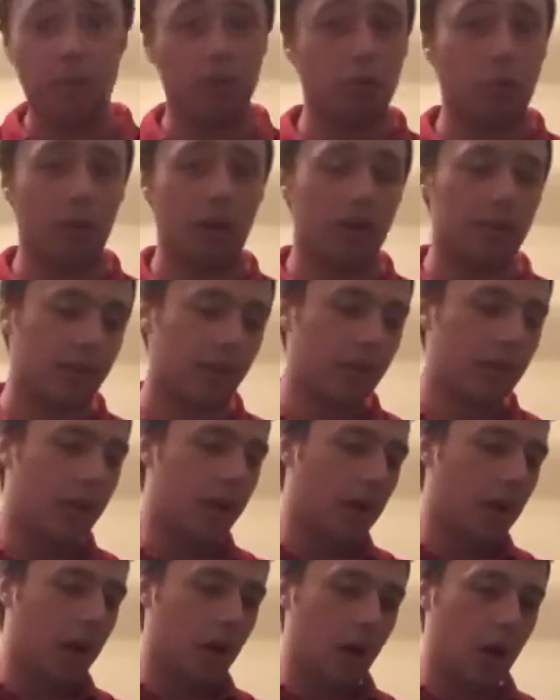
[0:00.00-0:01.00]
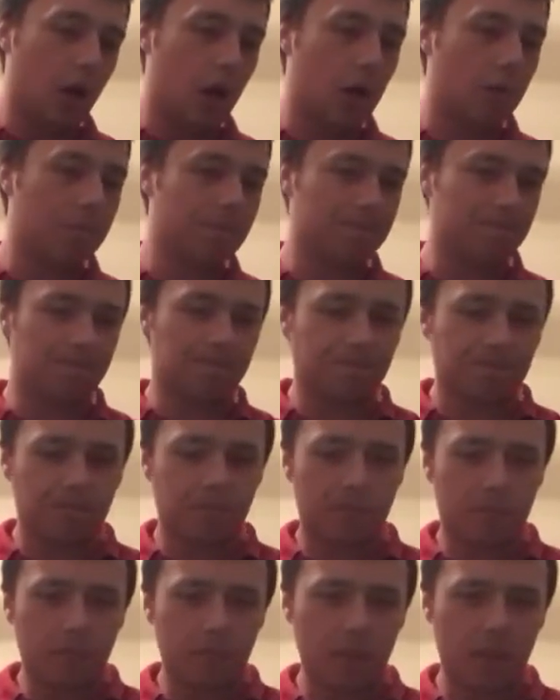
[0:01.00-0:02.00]
it is what it is um
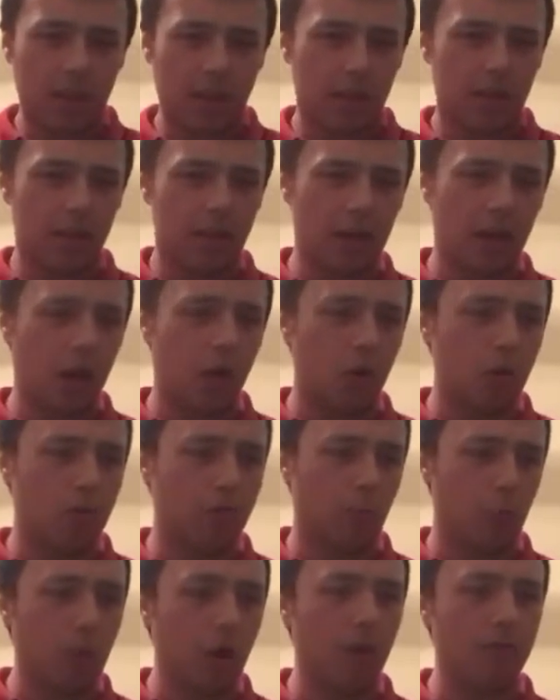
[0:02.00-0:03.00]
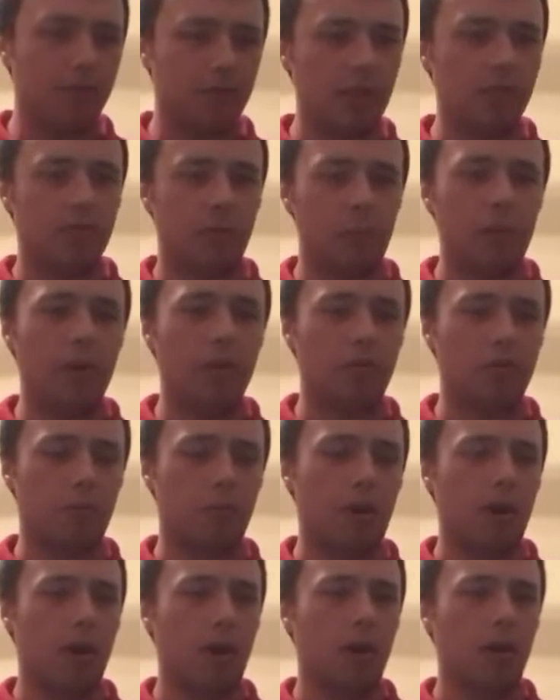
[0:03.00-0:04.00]
now from what i've seen from
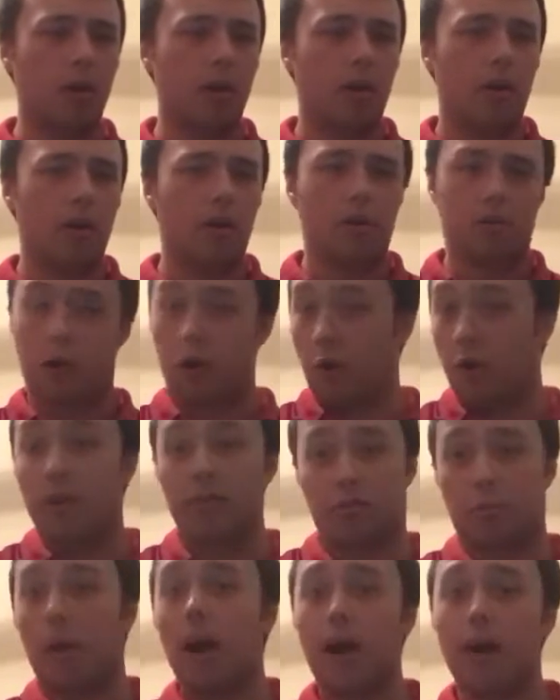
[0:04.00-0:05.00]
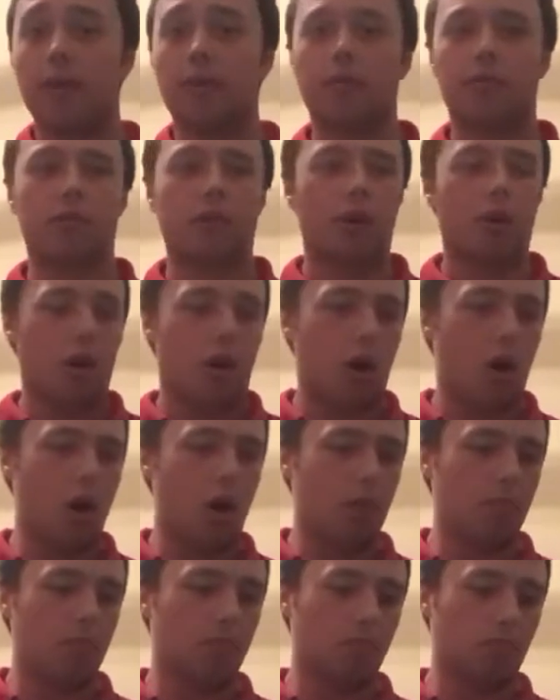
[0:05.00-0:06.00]
asmr or asmr artists
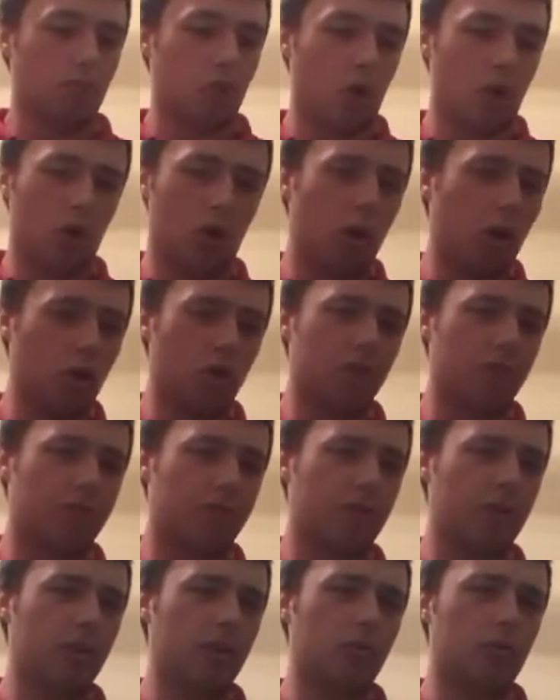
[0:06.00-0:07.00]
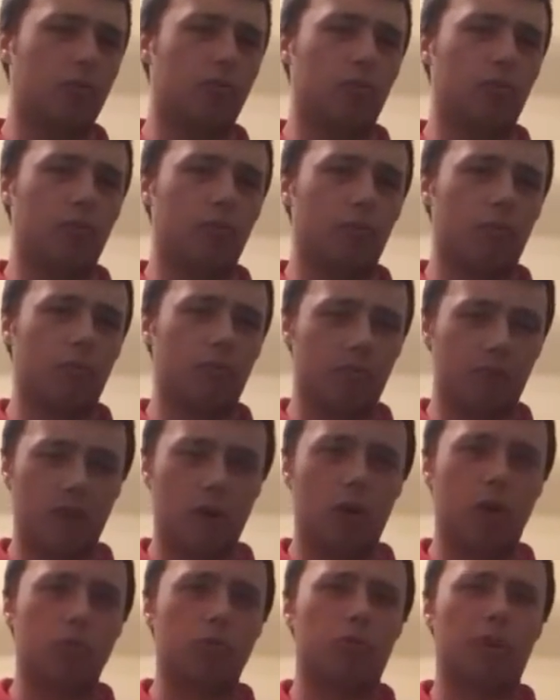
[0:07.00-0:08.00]
um a lot of these
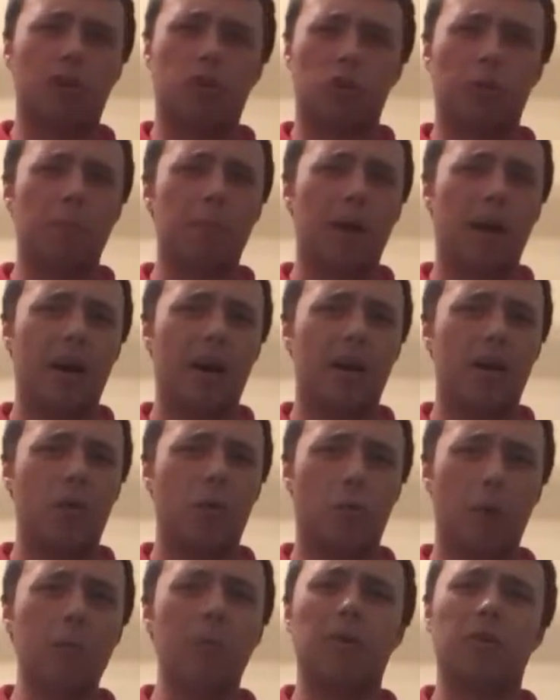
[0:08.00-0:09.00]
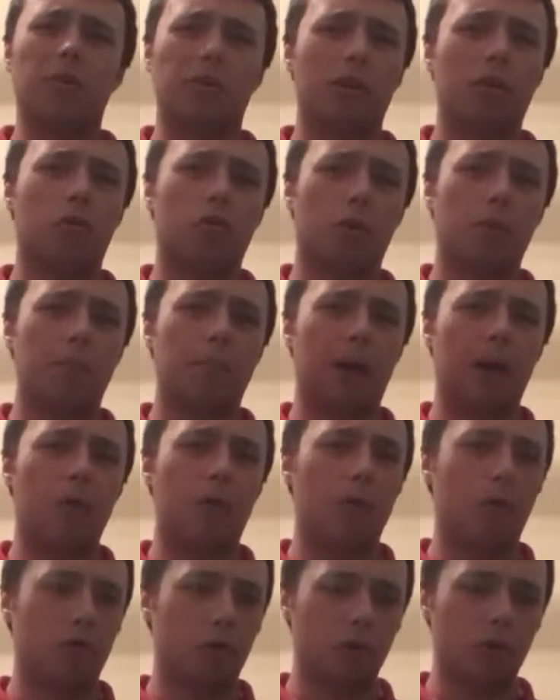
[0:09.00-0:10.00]
videos they're done by women they're done
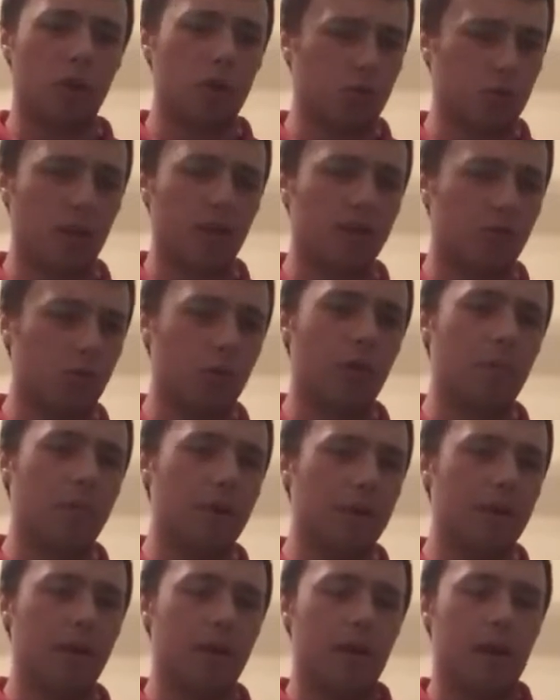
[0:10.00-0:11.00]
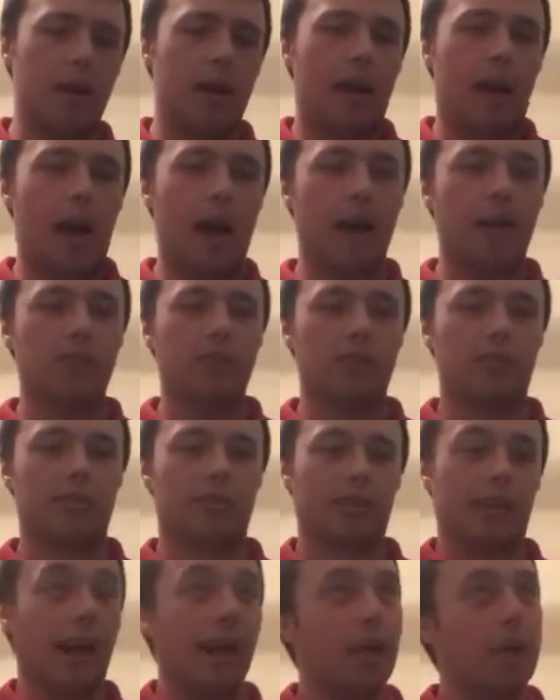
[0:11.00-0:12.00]
by young attractive women and
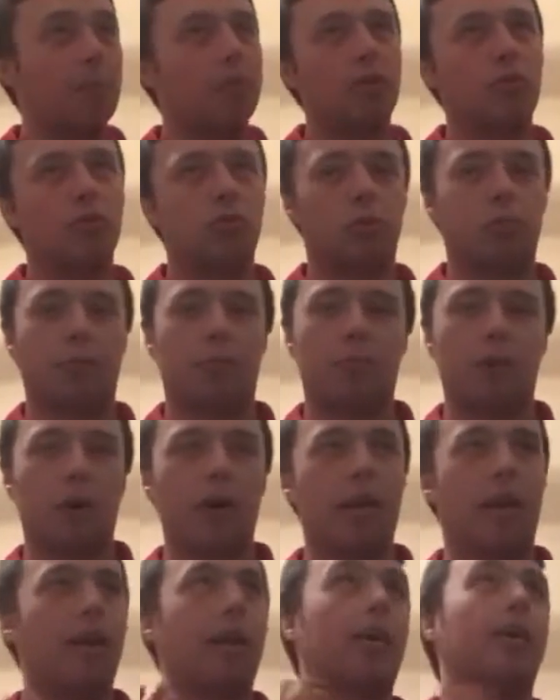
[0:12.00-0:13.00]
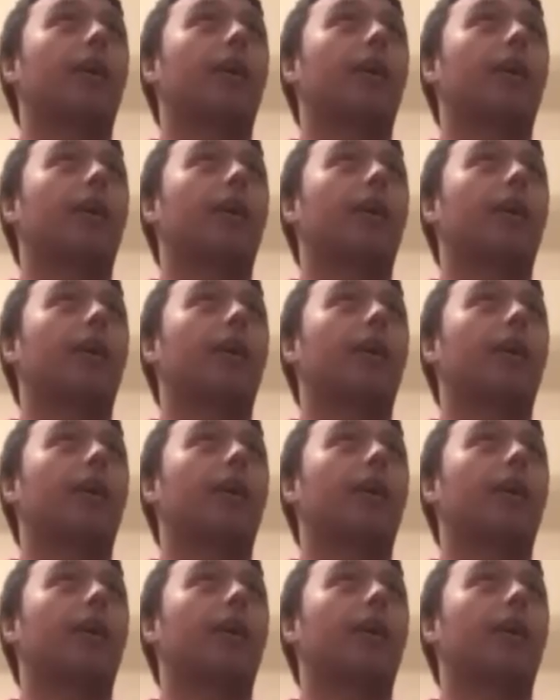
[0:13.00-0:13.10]
this kind of brings up a point, and